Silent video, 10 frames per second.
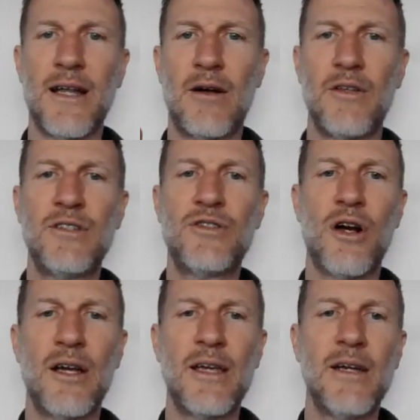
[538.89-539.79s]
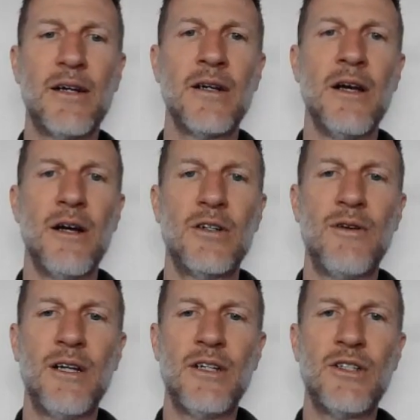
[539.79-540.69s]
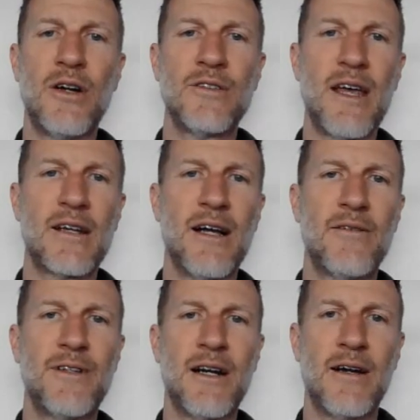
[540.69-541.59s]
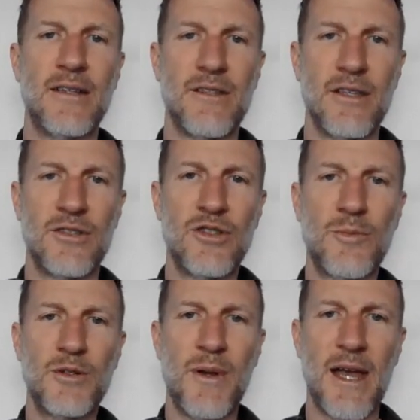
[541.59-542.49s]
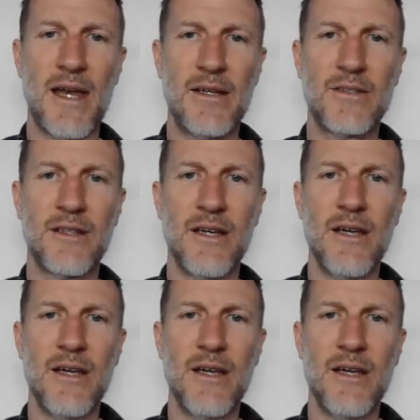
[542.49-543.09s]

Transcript: Now this drawing here really shows that cuff tear as the supraspinatus.